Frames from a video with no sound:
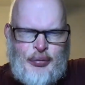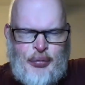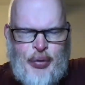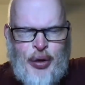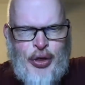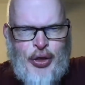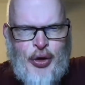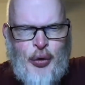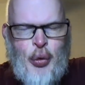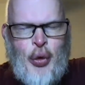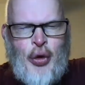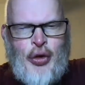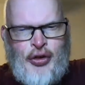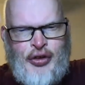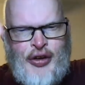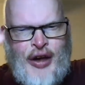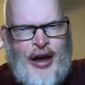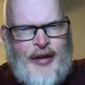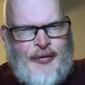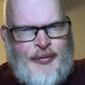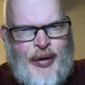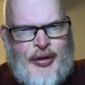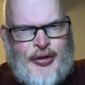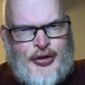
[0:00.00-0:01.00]
But the ones
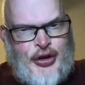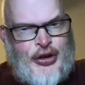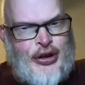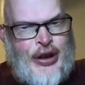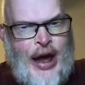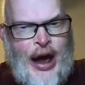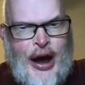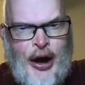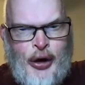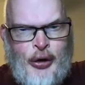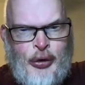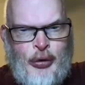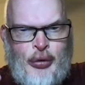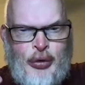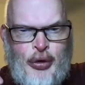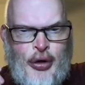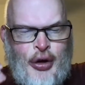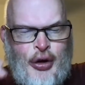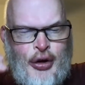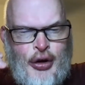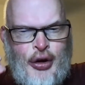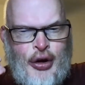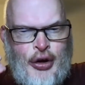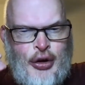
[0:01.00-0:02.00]
that I've mentioned now
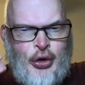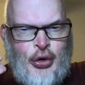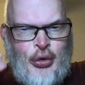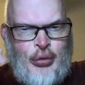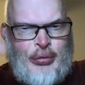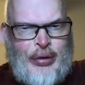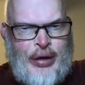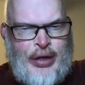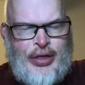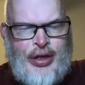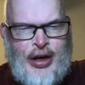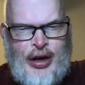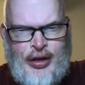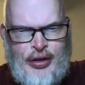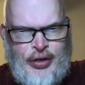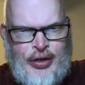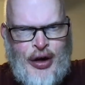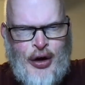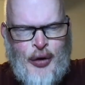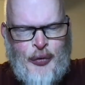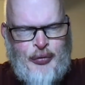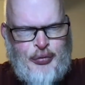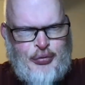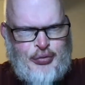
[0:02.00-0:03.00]
are normally, they
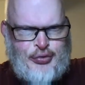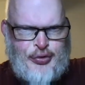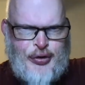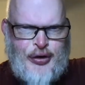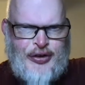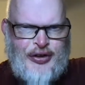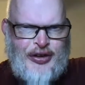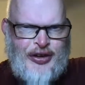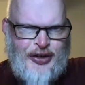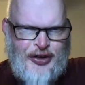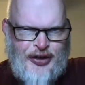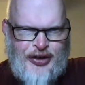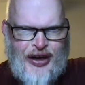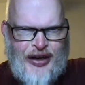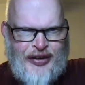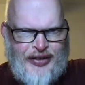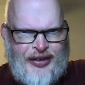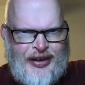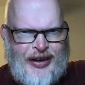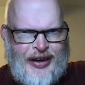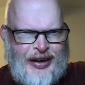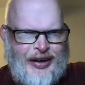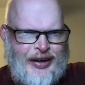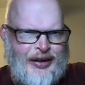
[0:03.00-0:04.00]
are pretty
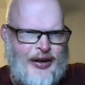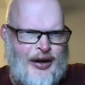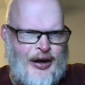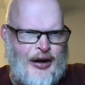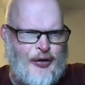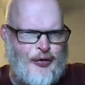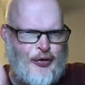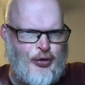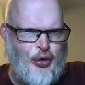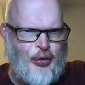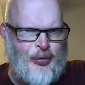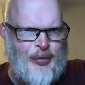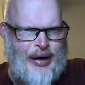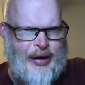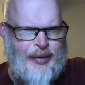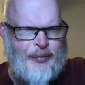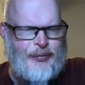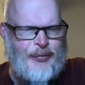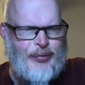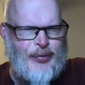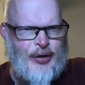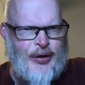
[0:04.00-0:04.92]
static for me.